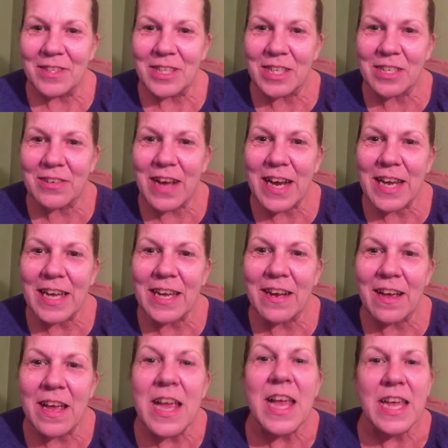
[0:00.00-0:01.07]
Just trying to
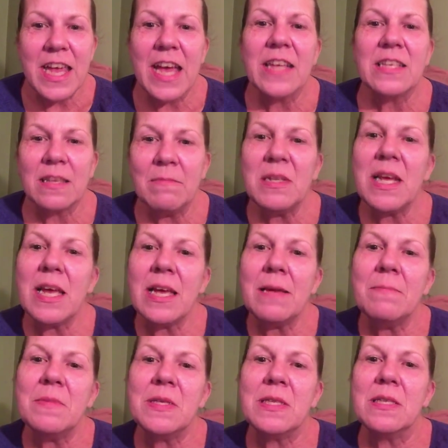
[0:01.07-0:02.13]
get... Yeah,
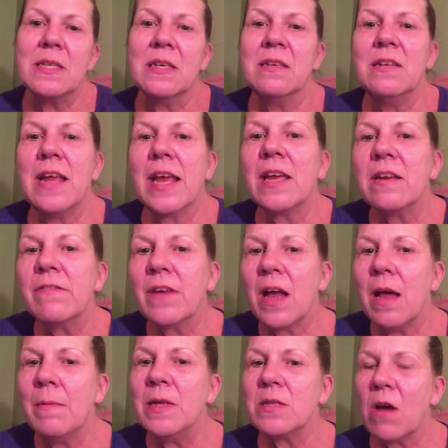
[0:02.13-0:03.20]
sometimes the negative
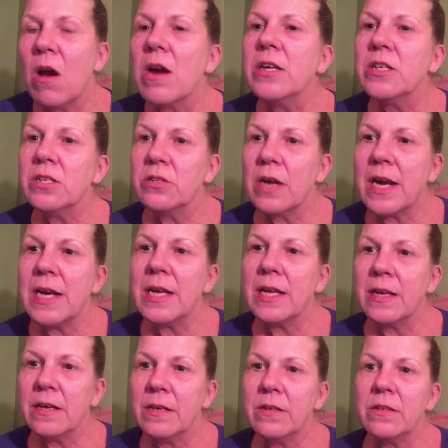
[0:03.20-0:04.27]
comments are just trying to
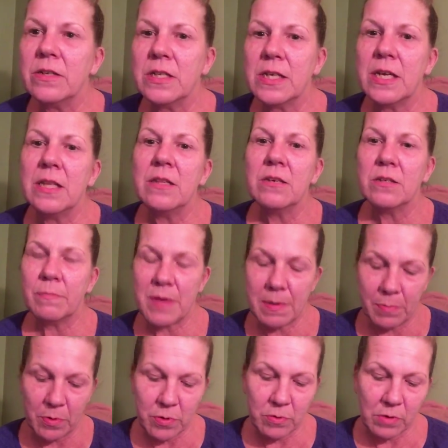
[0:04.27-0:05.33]
get under the skin. There's
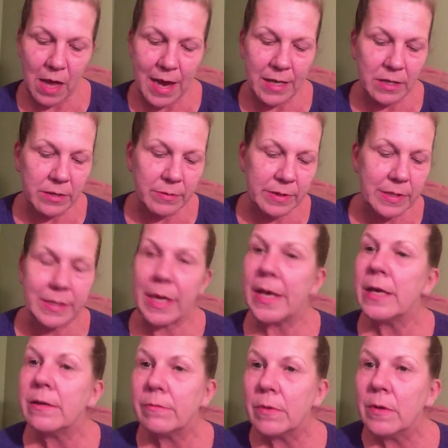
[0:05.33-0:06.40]
people who like to
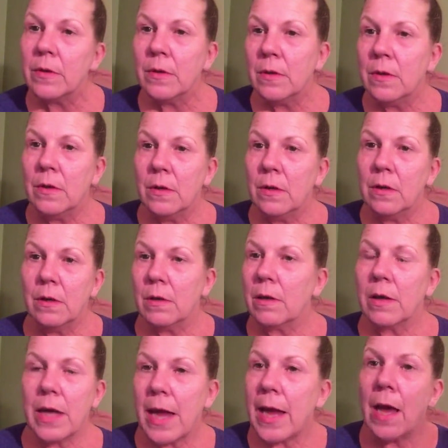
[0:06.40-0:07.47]
incite
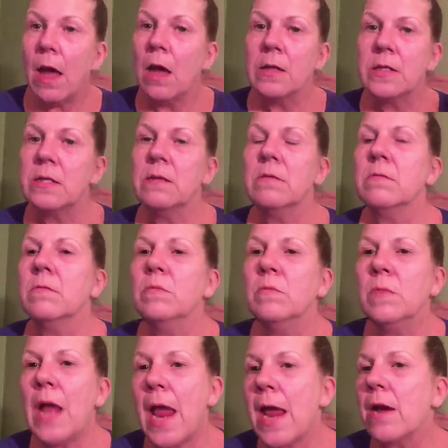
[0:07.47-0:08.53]
chaos
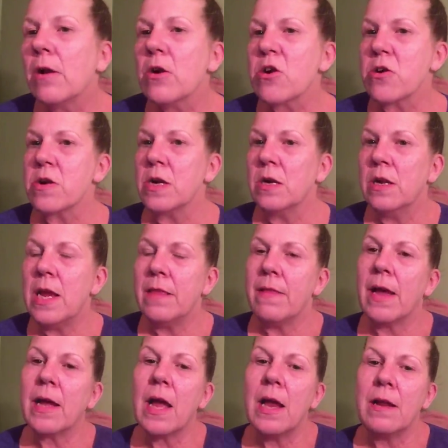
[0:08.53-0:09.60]
and anger and
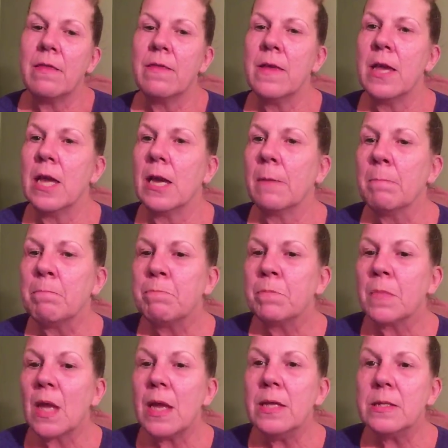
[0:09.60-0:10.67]
that kind of thing.
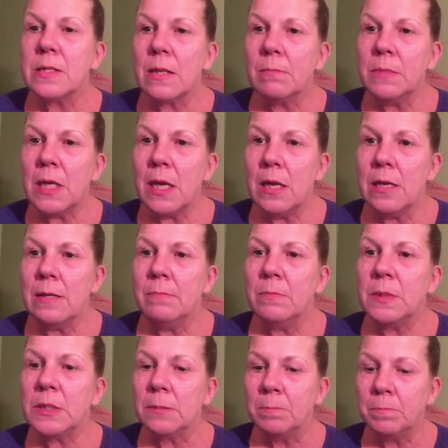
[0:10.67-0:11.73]
And
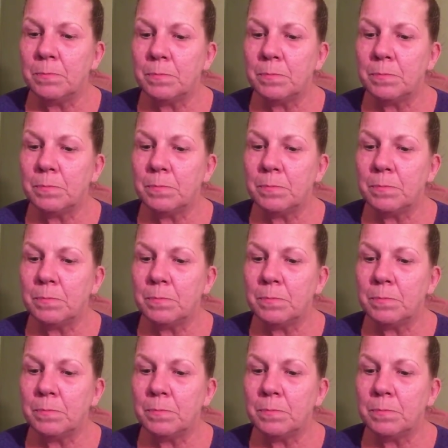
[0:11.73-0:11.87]
sometimes...